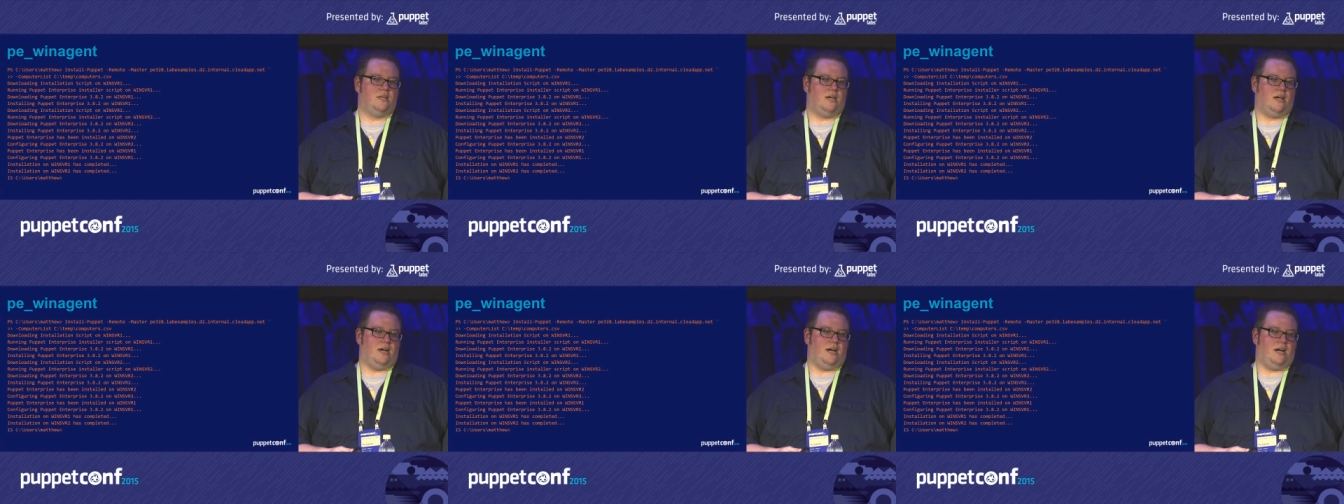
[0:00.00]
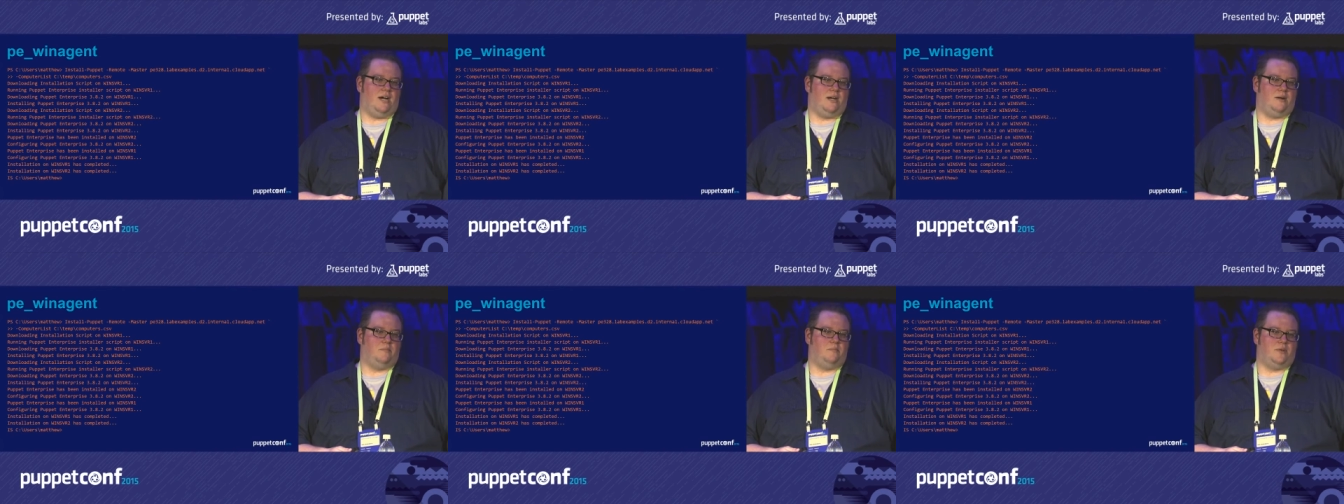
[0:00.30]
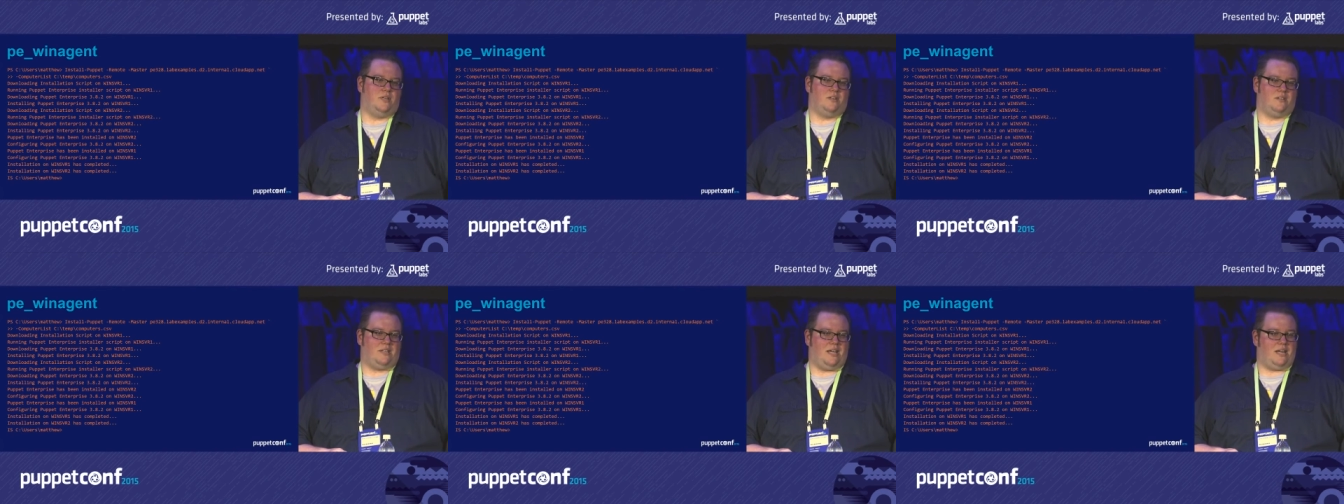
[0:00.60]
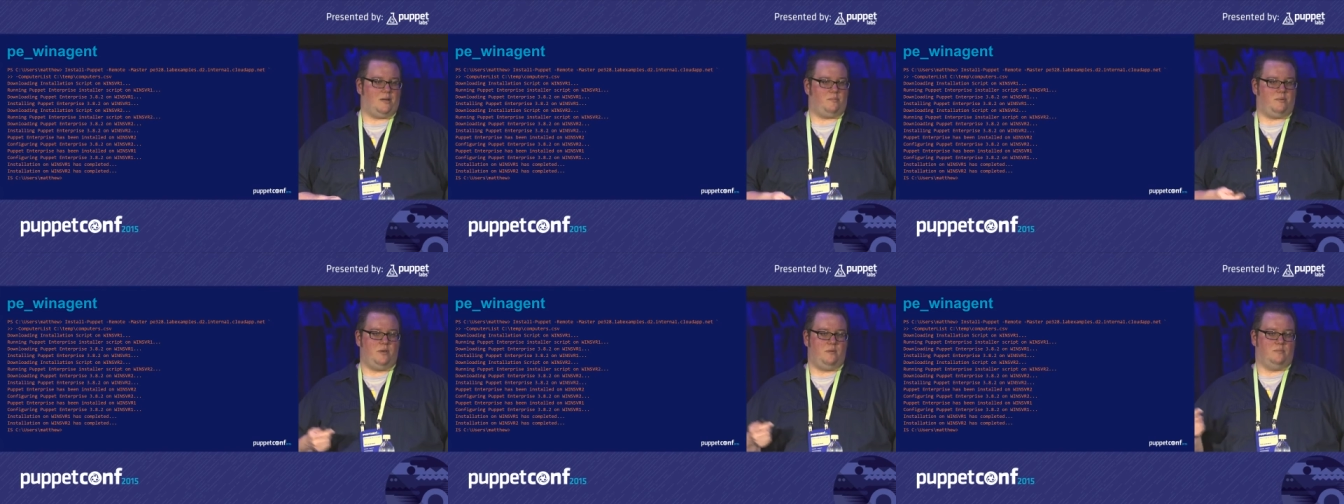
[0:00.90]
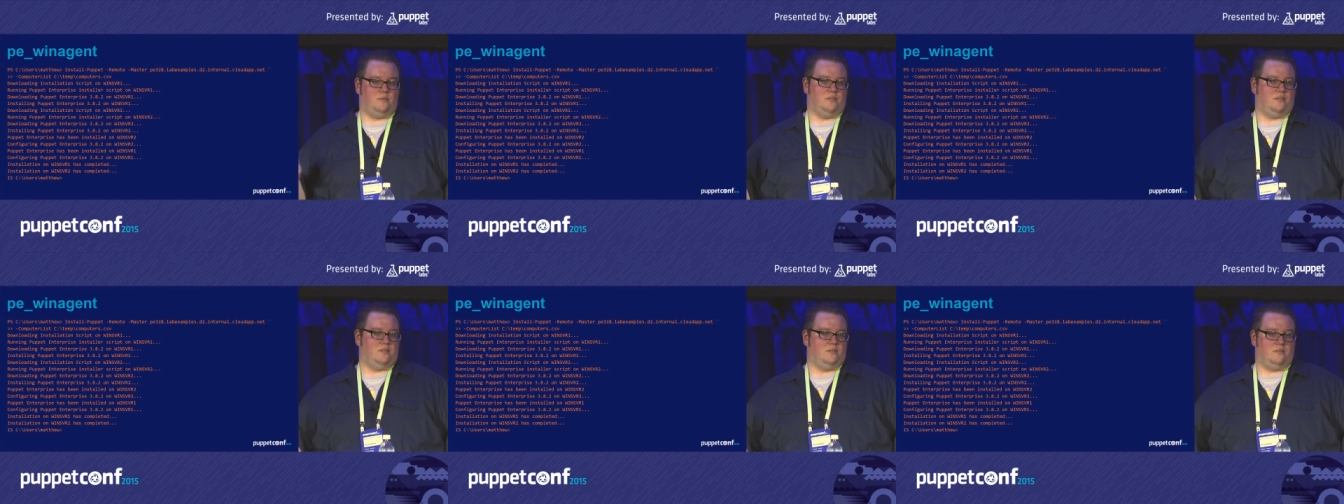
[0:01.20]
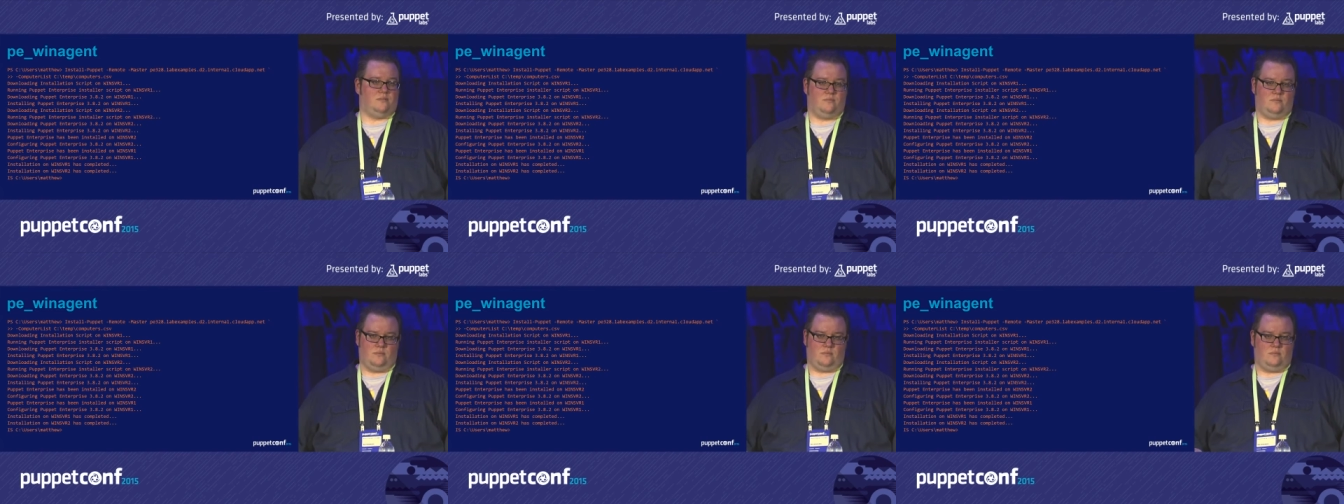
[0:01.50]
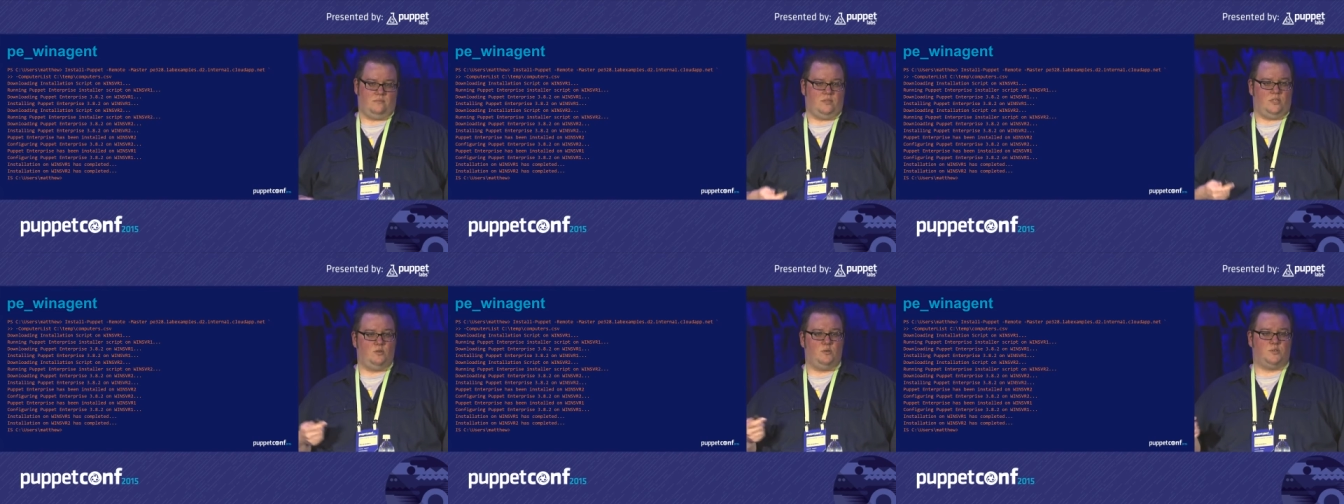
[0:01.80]
Um, and a lot of people
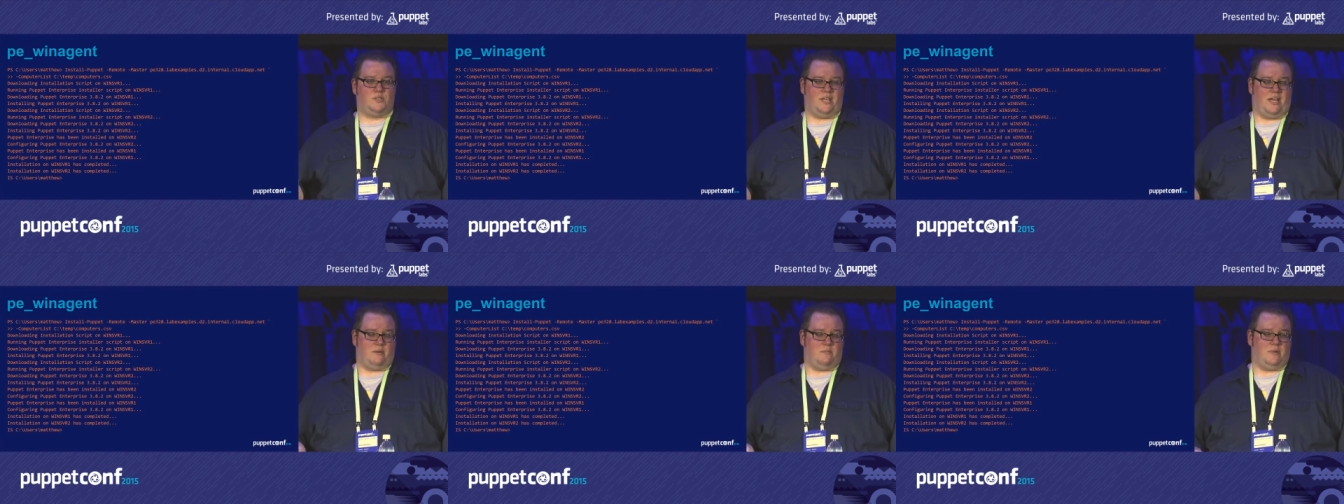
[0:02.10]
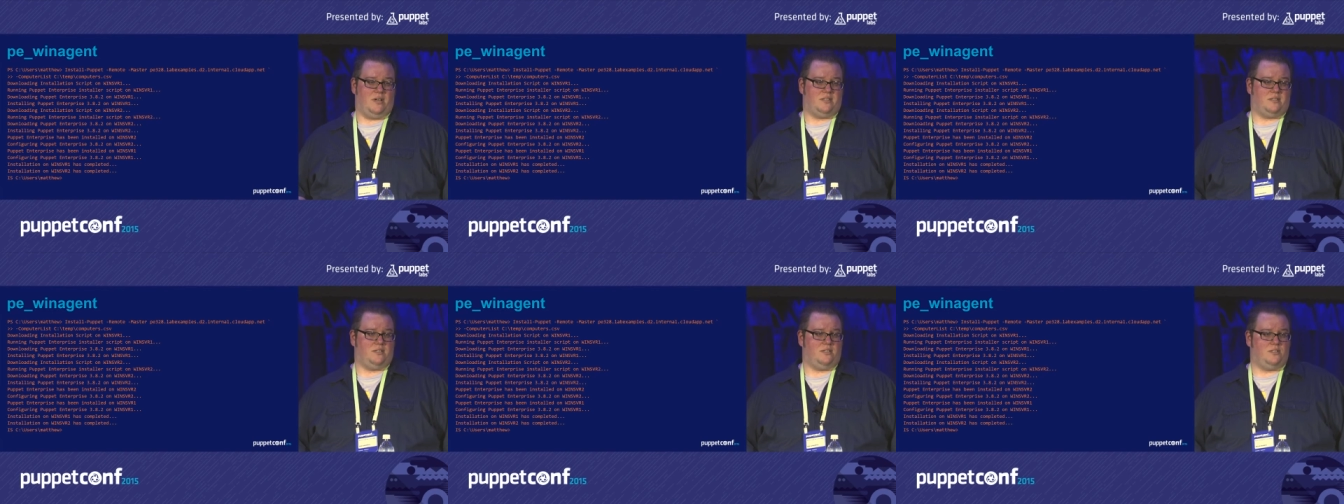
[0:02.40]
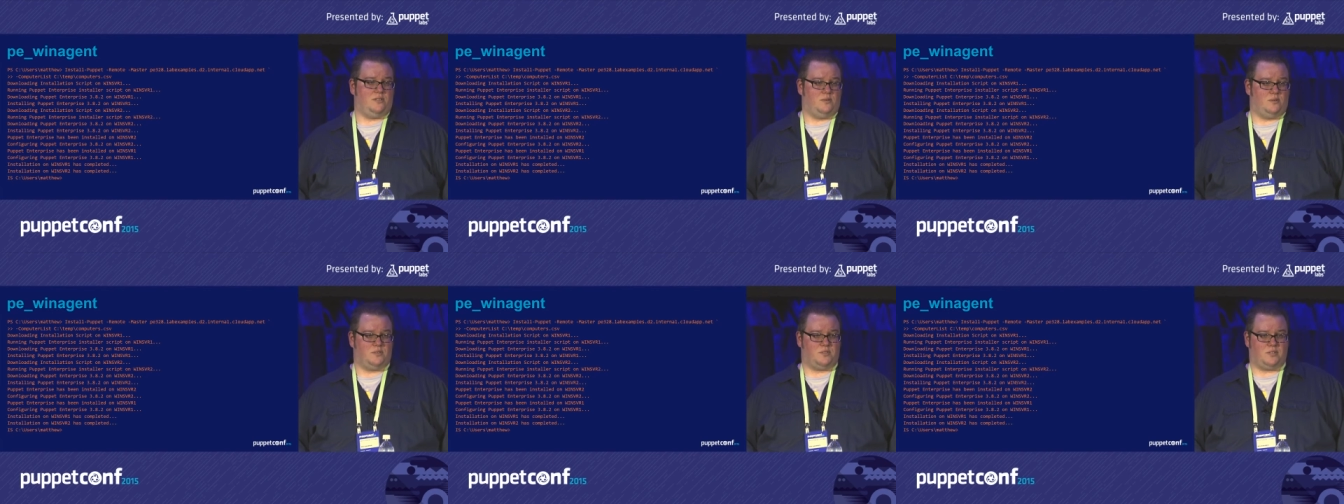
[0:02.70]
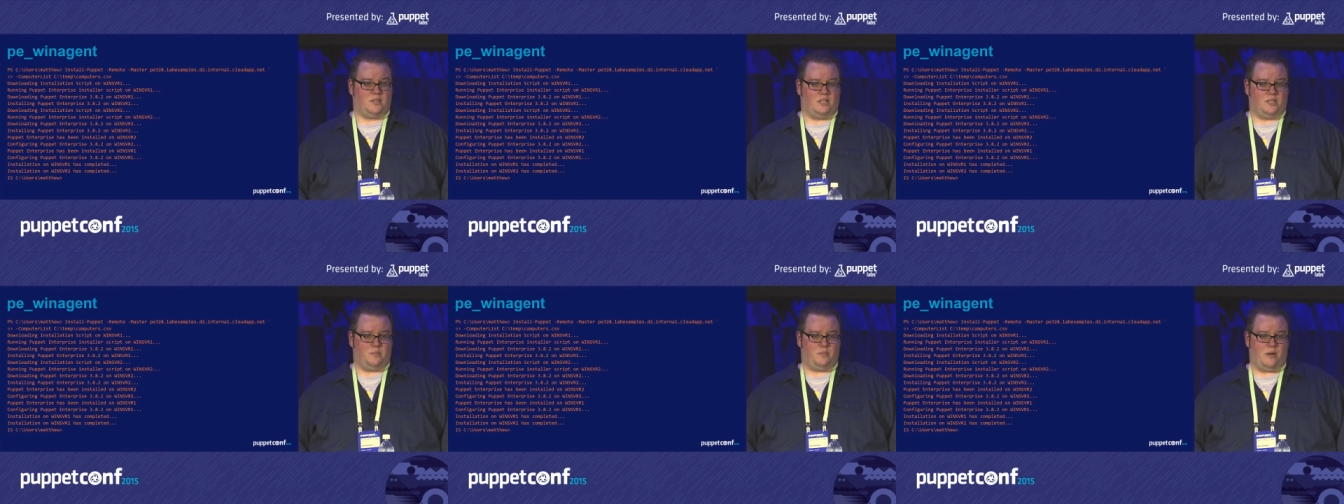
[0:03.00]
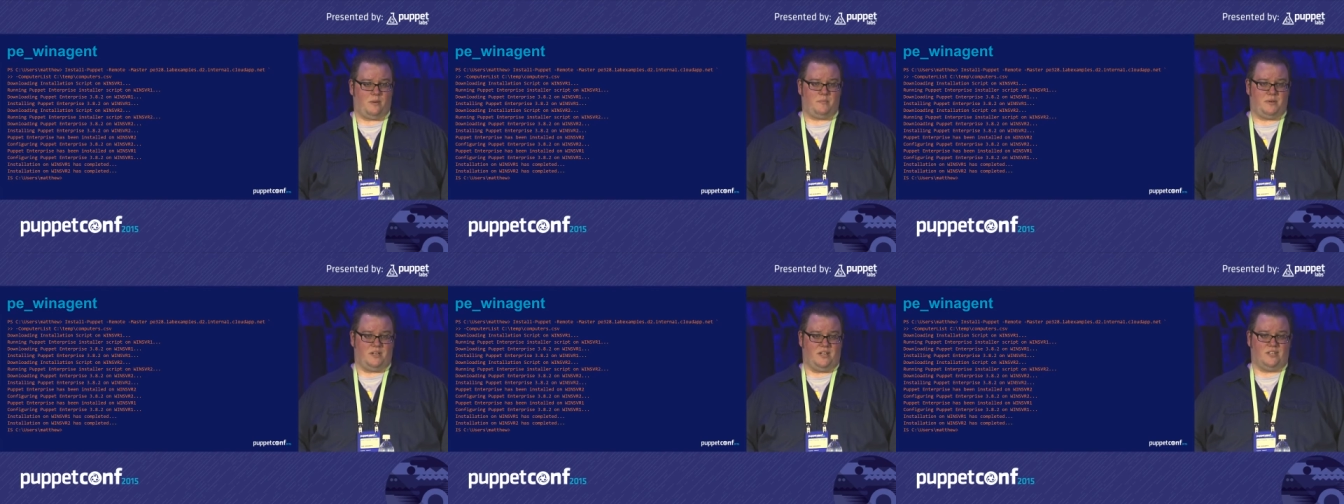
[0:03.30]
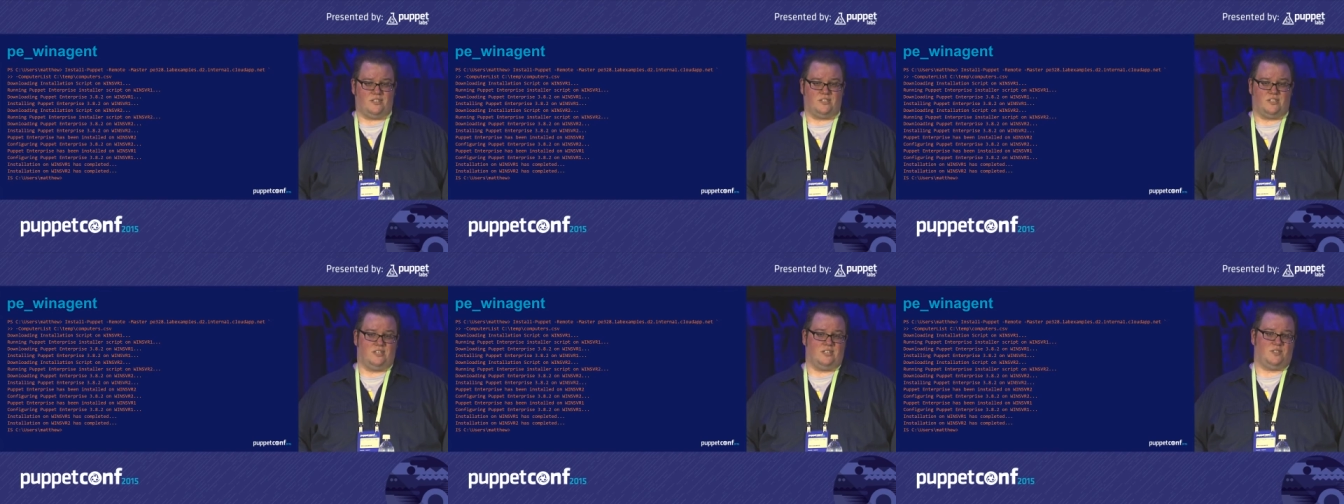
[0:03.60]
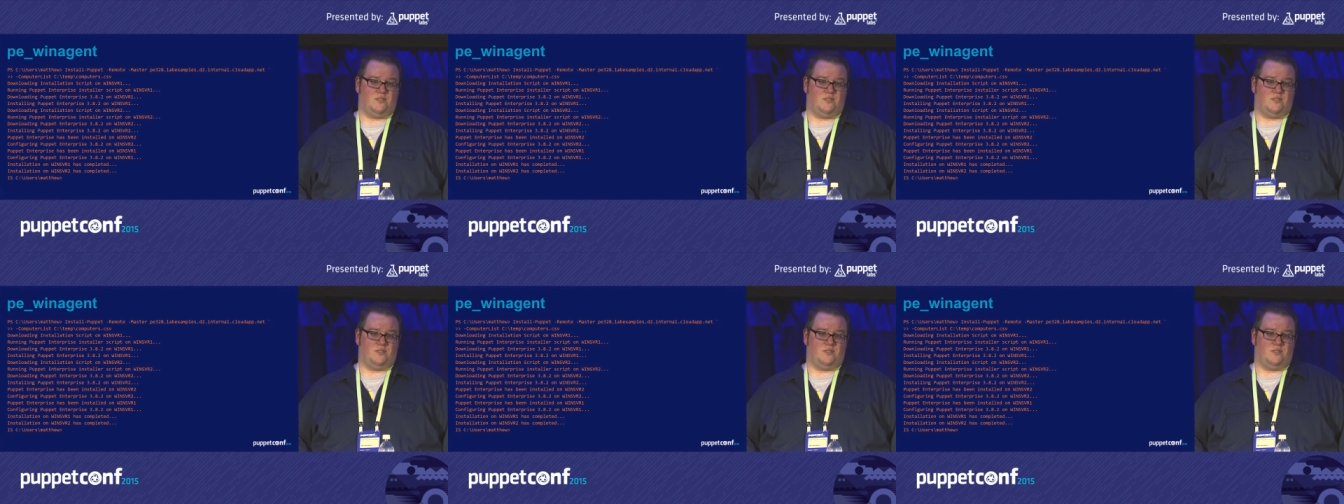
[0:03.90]
use that method to install the Puppet agent.